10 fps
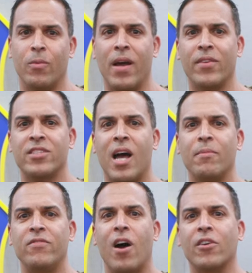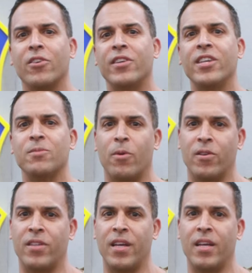around the time of Dr. King's
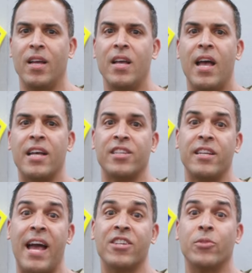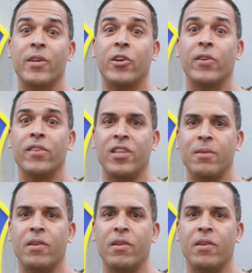birthday, has a national recurring theme